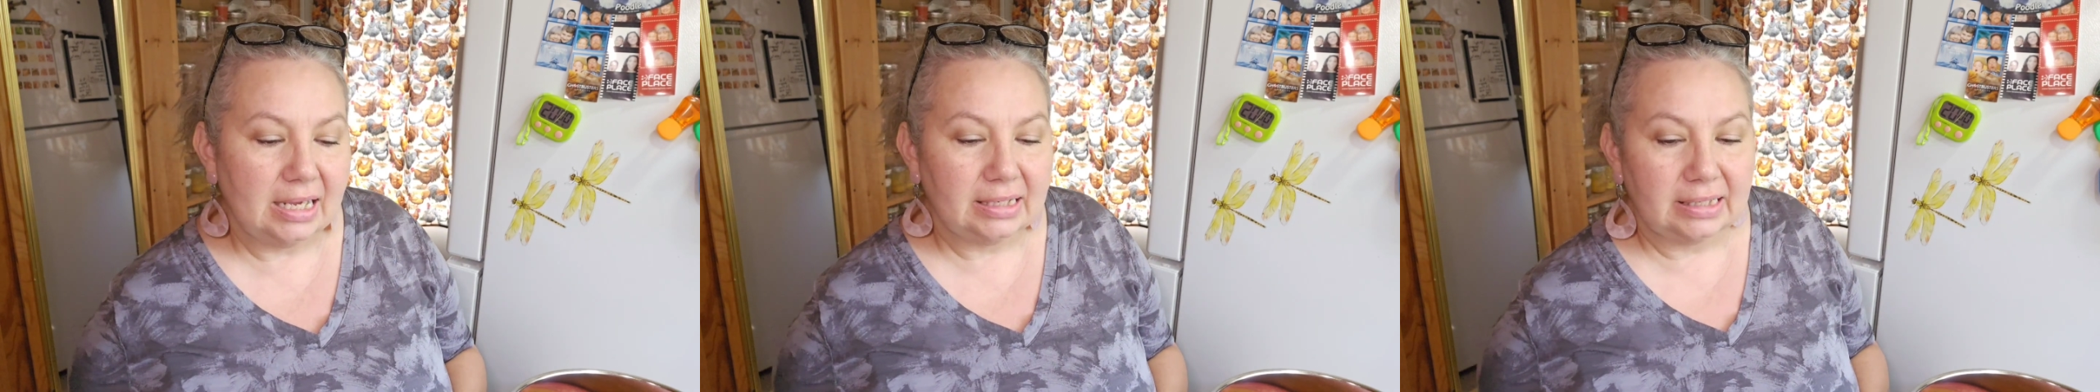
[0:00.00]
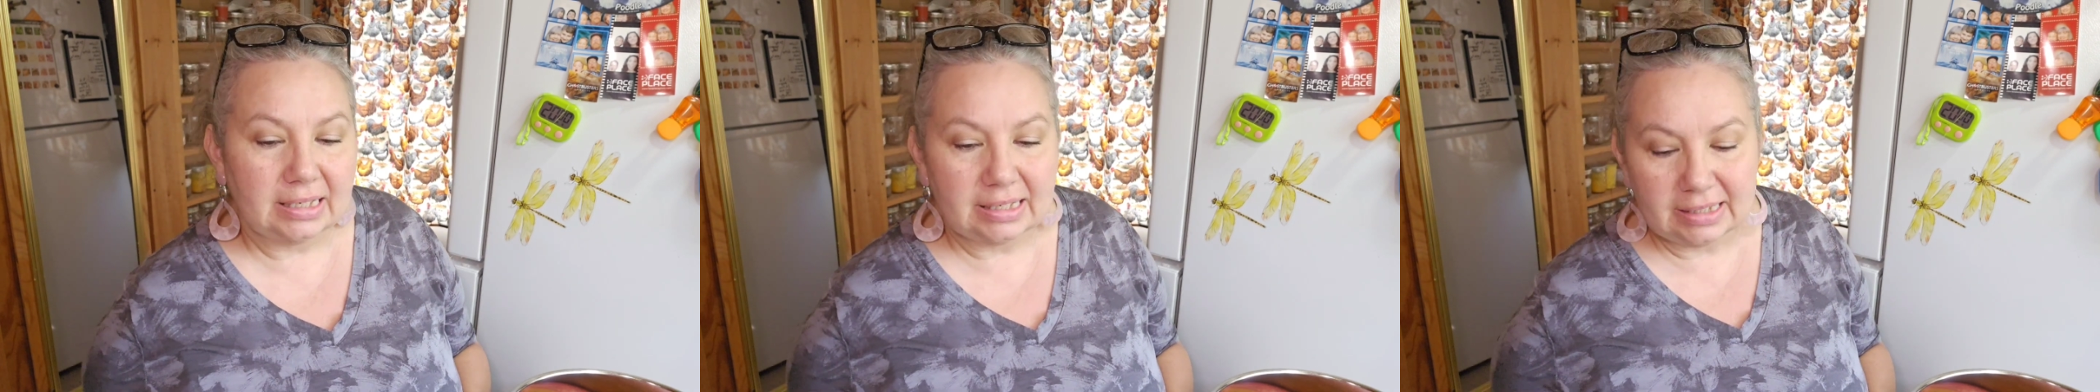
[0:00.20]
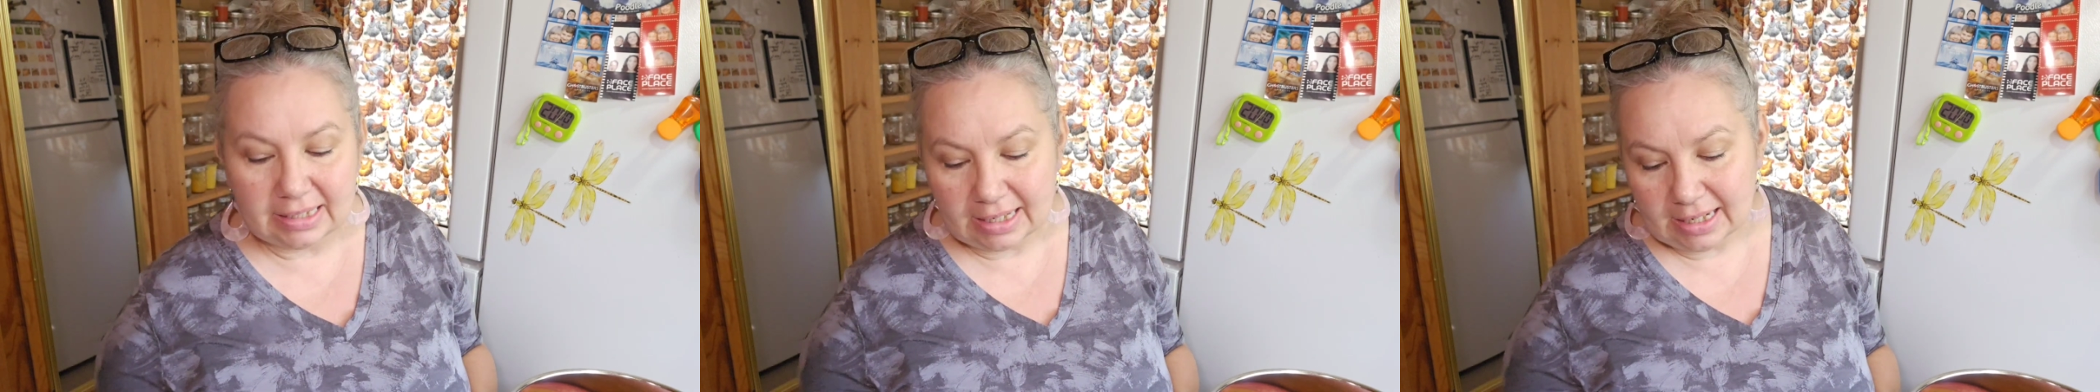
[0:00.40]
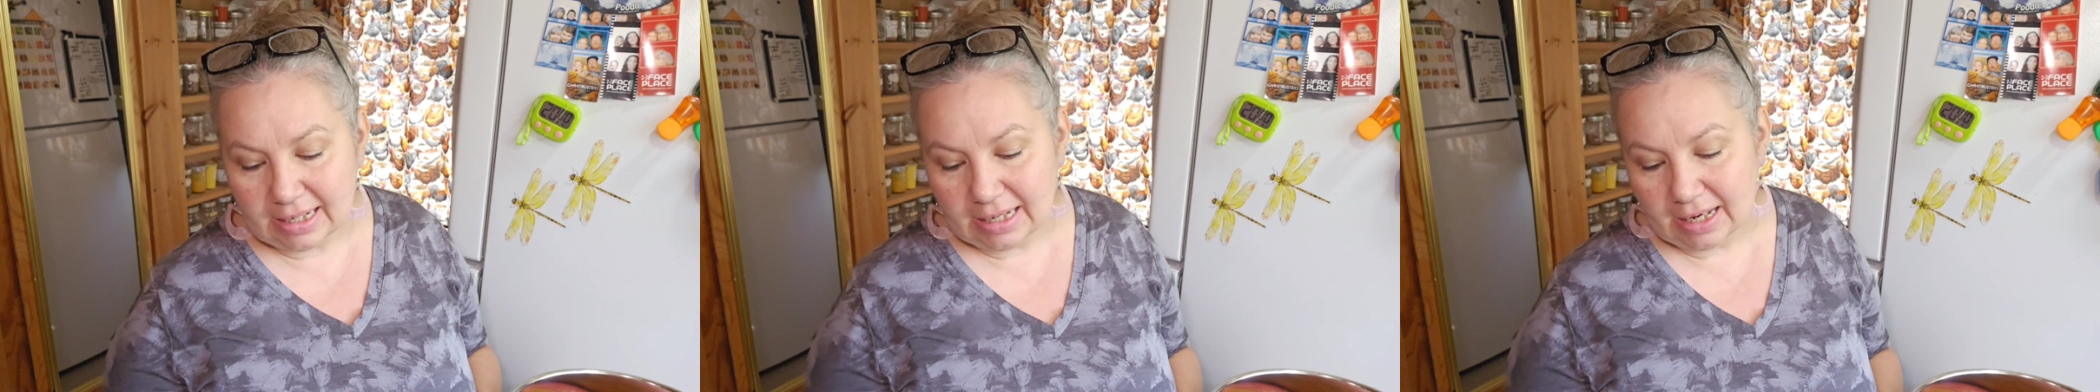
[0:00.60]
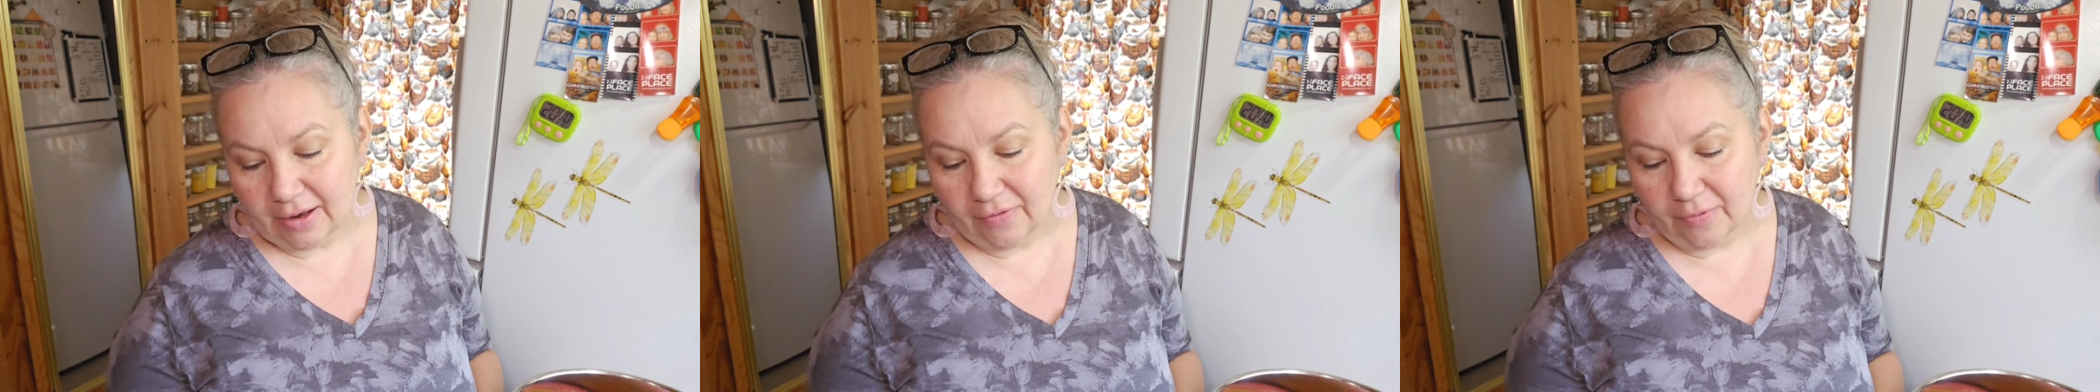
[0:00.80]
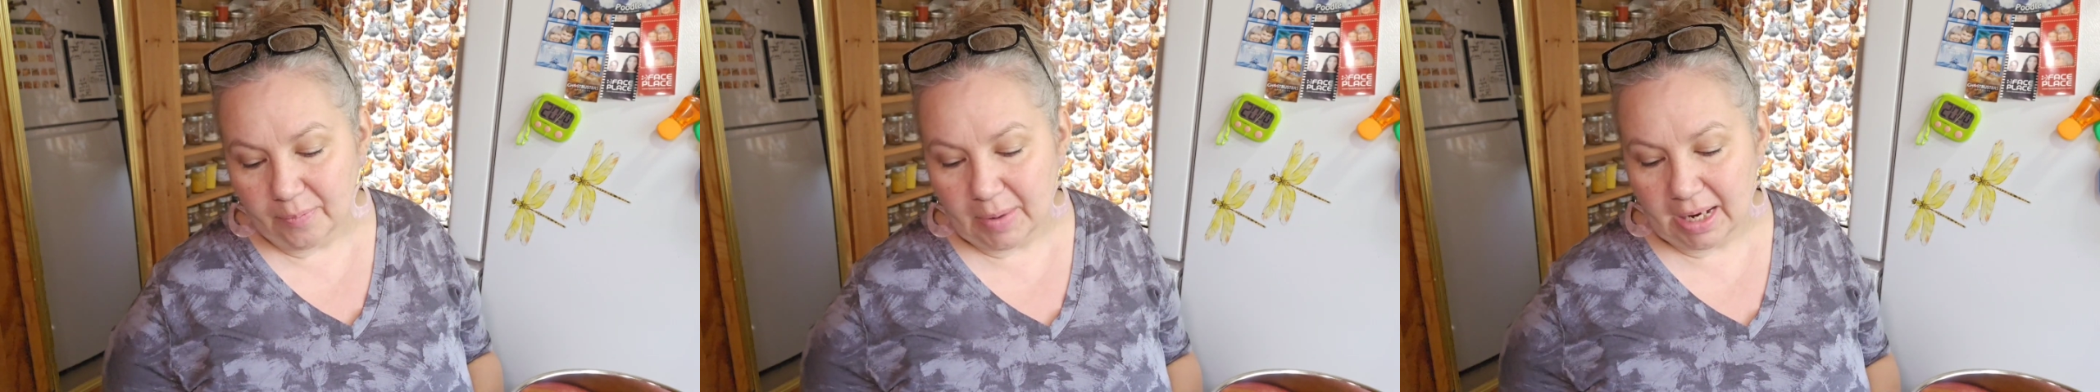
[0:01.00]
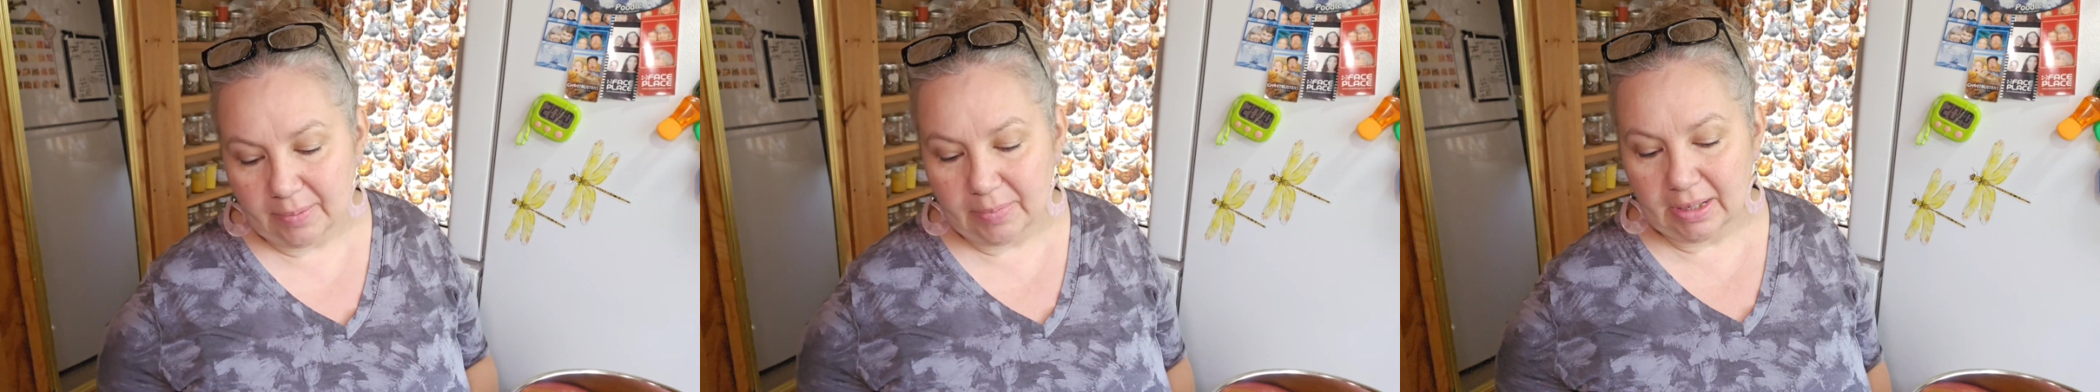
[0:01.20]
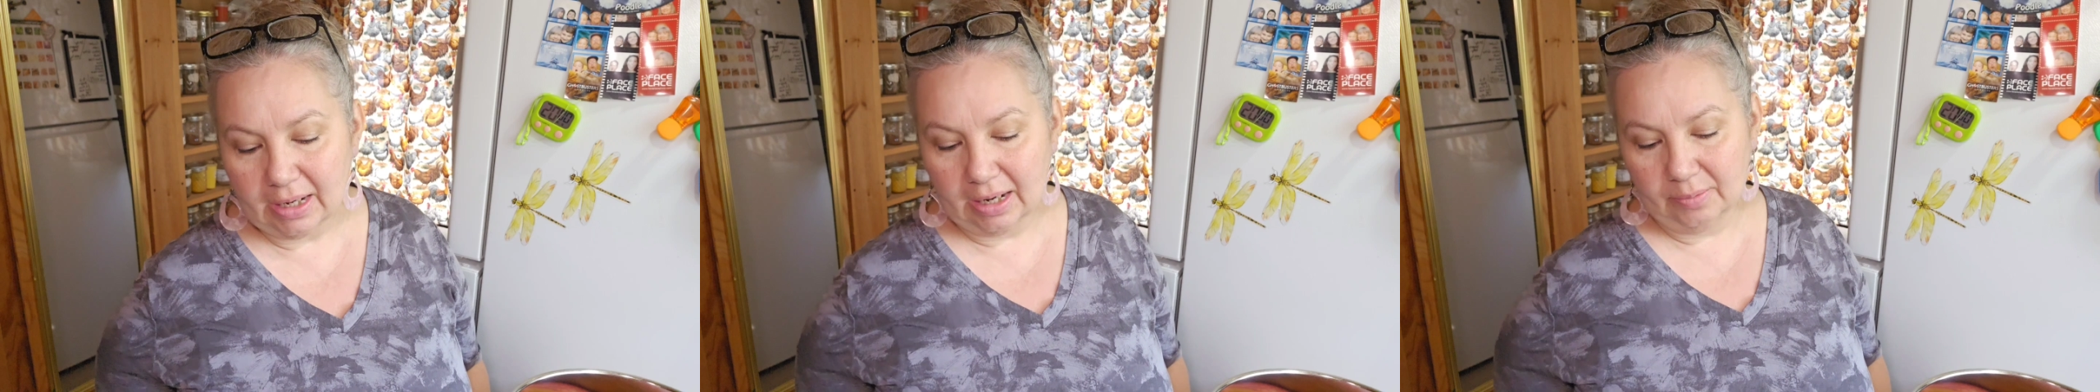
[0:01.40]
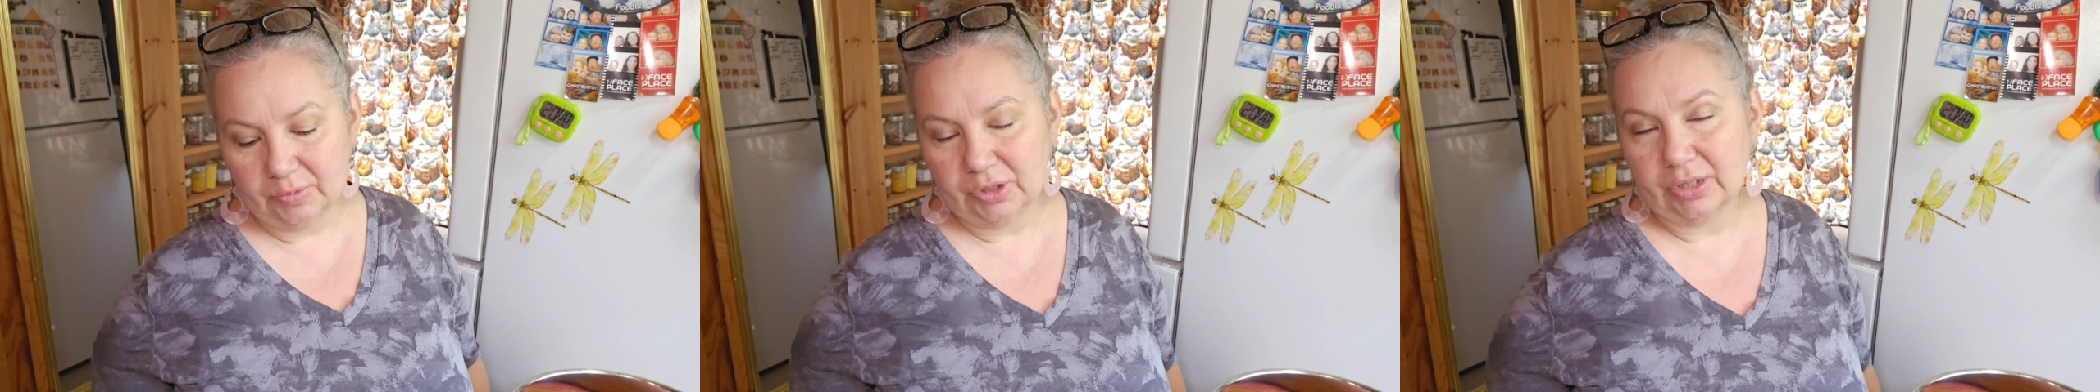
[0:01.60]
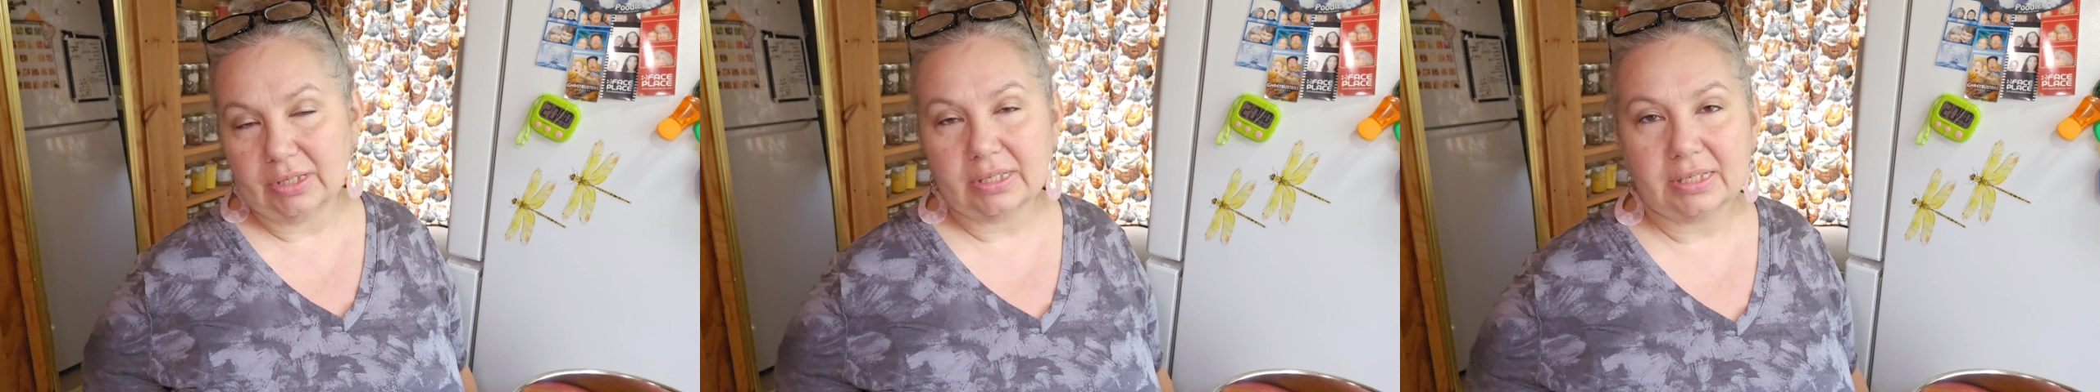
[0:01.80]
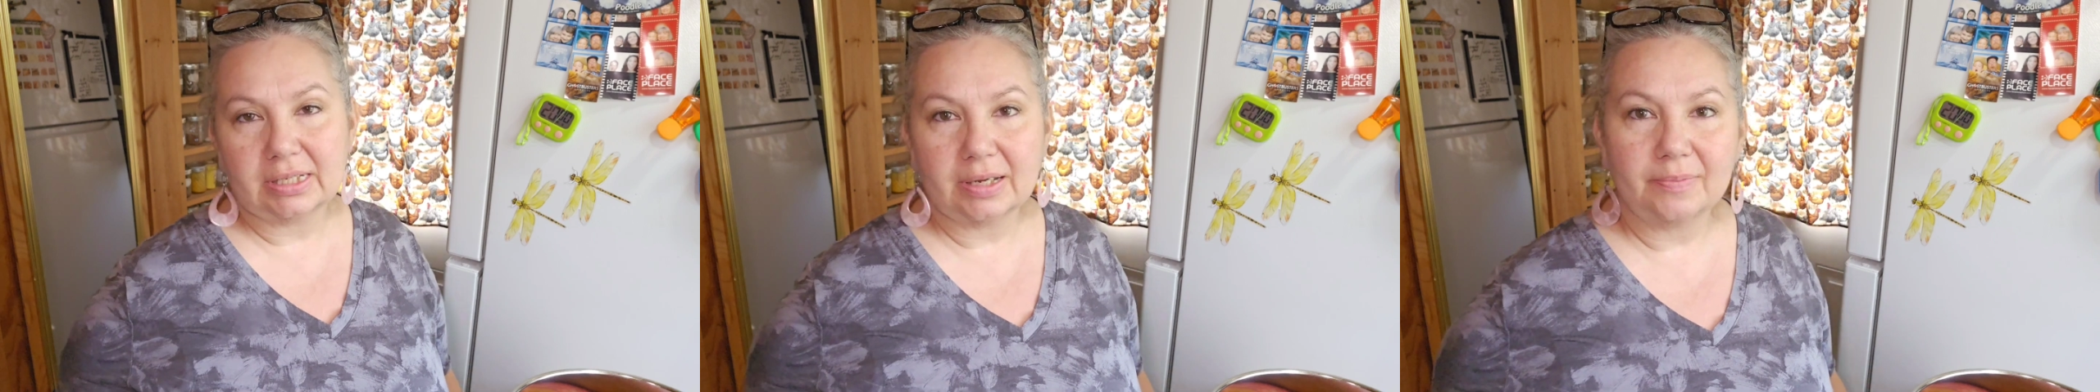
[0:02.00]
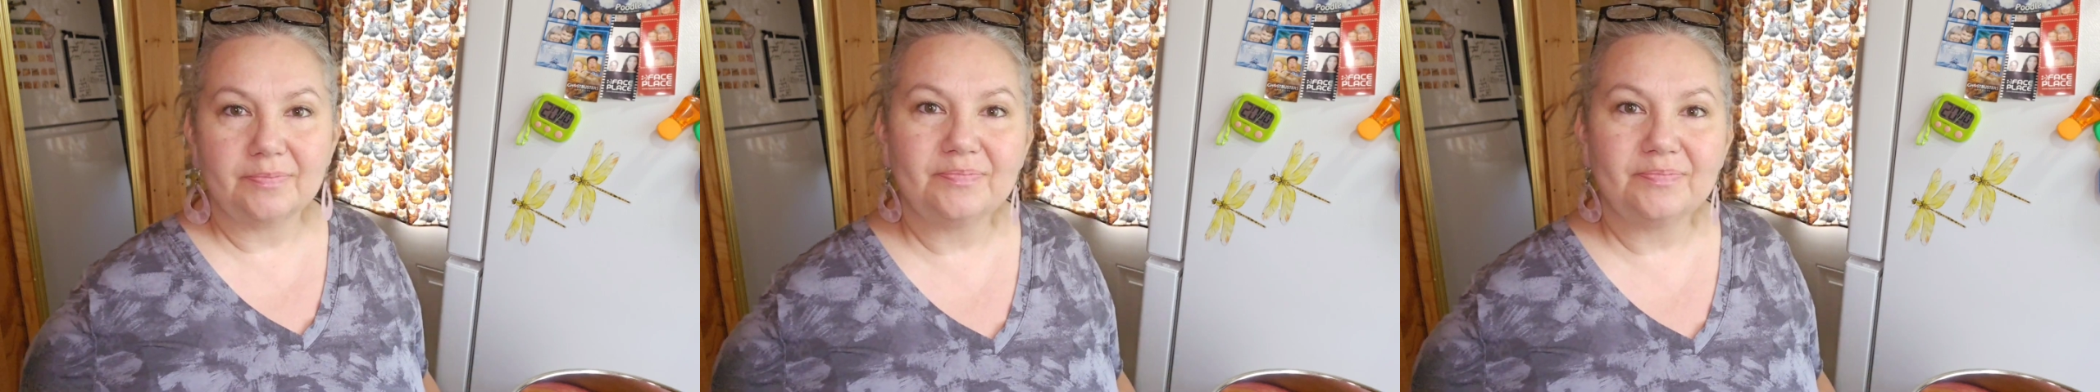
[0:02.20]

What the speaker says: to see if maybe I'm just